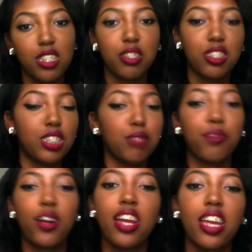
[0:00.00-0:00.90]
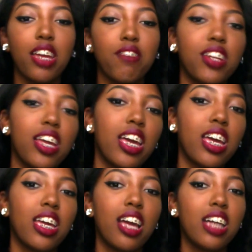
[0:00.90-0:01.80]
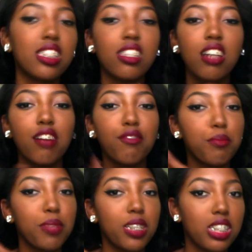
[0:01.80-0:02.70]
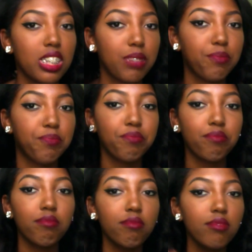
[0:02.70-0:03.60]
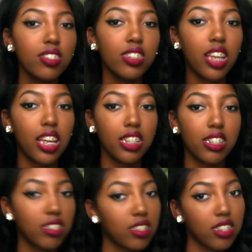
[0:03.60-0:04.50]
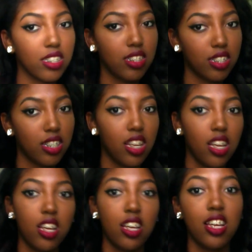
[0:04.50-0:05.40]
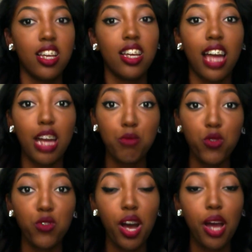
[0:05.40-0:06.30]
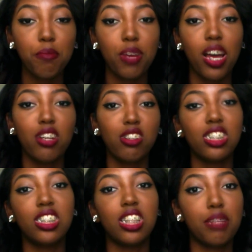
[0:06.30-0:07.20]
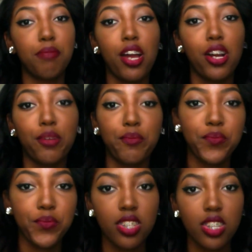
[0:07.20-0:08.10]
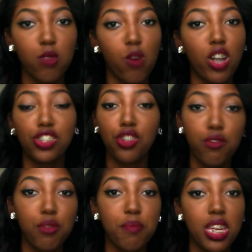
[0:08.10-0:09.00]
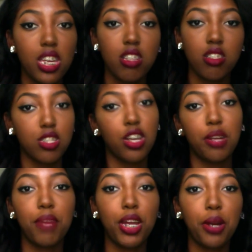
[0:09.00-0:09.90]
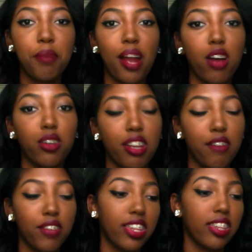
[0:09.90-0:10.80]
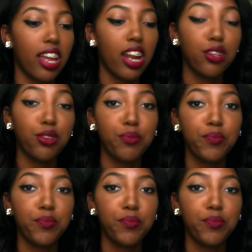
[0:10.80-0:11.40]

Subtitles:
Just praying every day, asking God for peace, and gotta move on. But I know she's still in my heart, watching over me. I'm gonna make her proud in everything that I do.